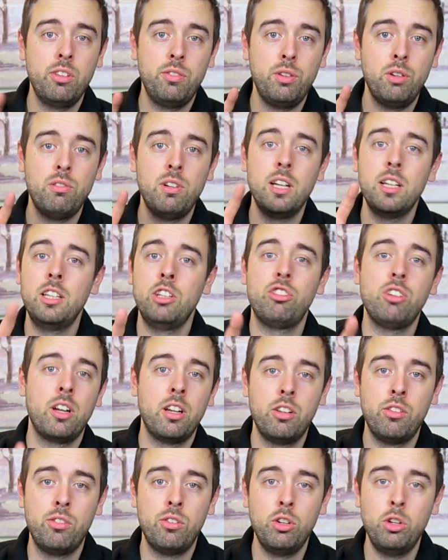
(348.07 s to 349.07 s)
If you're really trying
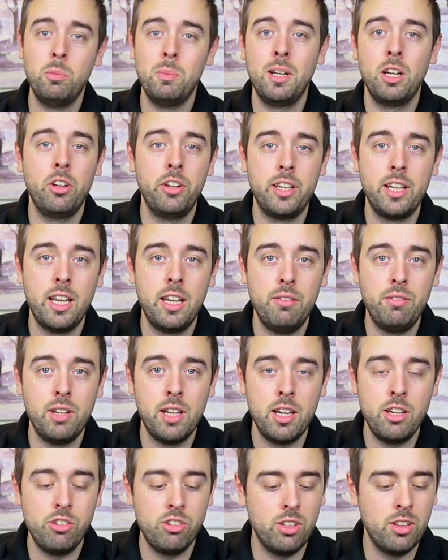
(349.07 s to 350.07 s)
to zoom in on the
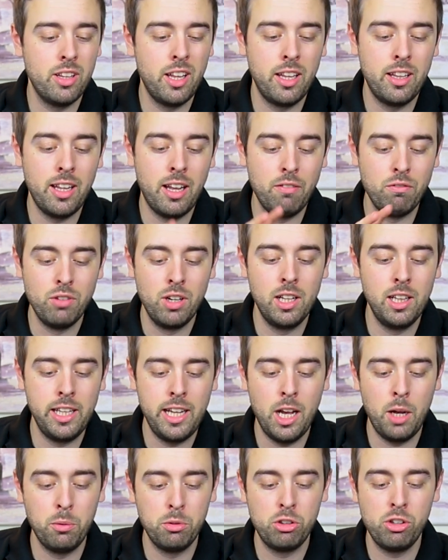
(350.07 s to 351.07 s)
aviation, then that really
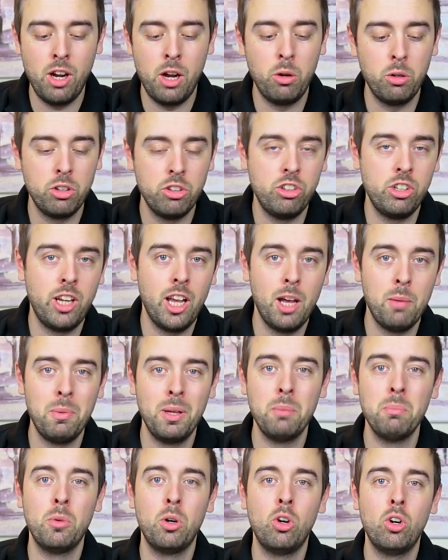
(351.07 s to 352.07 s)
helps you out because you get a
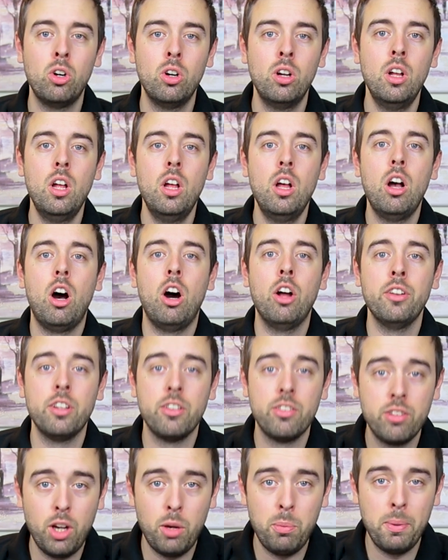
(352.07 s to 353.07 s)
bit more on the
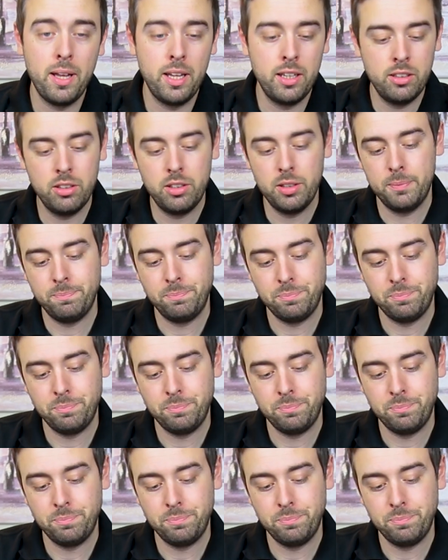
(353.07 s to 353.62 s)
top end.